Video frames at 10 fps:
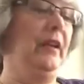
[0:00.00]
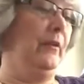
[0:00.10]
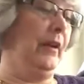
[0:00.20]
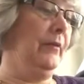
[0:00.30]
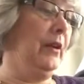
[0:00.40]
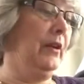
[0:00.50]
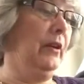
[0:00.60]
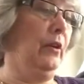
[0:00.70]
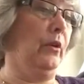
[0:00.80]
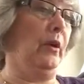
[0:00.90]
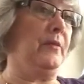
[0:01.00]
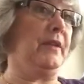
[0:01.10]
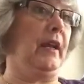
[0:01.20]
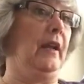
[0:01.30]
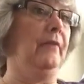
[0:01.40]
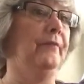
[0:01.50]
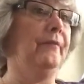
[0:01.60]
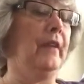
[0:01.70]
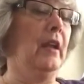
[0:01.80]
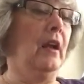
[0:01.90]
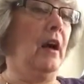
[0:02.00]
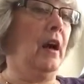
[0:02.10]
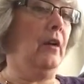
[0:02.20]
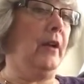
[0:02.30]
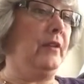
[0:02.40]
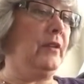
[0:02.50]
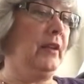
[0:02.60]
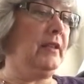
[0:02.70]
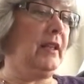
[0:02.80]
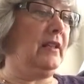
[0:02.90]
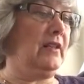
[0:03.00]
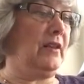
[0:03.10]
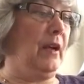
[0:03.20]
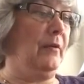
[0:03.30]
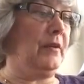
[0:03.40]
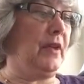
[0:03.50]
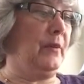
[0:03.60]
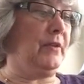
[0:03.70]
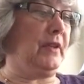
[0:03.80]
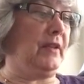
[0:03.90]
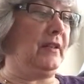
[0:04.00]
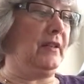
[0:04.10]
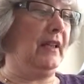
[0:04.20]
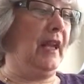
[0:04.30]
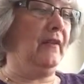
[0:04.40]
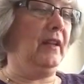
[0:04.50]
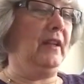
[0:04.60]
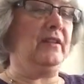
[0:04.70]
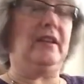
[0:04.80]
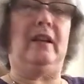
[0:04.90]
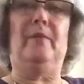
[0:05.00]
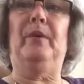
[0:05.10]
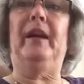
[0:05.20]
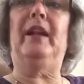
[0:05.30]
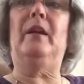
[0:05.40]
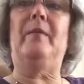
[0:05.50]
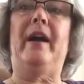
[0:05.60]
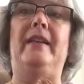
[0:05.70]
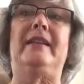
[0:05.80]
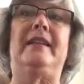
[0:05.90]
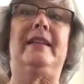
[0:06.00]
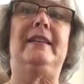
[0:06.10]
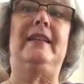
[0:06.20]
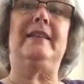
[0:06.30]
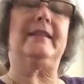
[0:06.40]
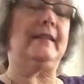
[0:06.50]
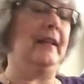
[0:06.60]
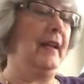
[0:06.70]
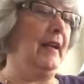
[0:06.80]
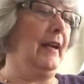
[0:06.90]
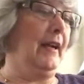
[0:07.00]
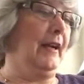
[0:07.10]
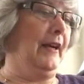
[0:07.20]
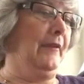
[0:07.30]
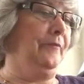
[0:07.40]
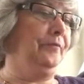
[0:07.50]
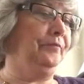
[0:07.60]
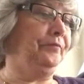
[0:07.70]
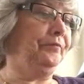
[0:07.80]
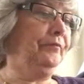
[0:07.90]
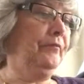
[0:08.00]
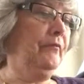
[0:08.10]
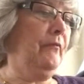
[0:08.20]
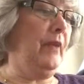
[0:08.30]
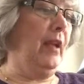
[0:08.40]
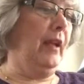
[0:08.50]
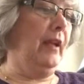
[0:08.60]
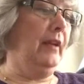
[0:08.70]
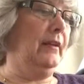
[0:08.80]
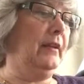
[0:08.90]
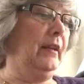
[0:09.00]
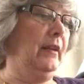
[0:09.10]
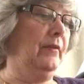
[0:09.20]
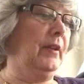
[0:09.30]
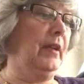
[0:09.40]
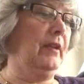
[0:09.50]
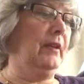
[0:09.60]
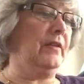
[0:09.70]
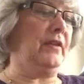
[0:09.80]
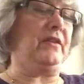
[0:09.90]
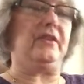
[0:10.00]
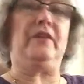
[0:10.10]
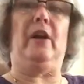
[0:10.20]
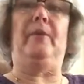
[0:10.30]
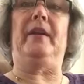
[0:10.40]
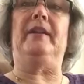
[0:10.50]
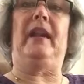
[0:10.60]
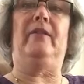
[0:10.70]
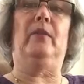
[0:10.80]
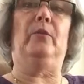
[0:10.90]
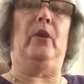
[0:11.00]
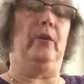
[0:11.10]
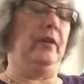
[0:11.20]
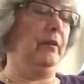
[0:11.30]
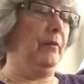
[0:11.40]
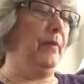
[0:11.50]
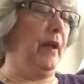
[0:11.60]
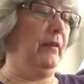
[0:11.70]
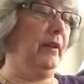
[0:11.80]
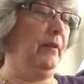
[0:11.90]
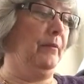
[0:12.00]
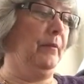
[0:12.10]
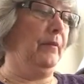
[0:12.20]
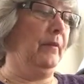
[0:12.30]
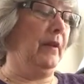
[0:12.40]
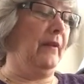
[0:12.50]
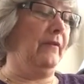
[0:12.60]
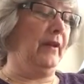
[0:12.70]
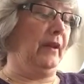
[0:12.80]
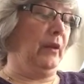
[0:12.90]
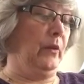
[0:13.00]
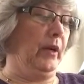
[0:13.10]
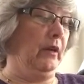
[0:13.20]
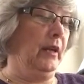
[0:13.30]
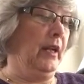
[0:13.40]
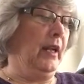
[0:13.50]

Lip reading: anyway, well, you know what I'm saying. All right, so let's get to Psalm 6. David is complaining about his sickness, this is a psalm that David wrote about him not feeling well.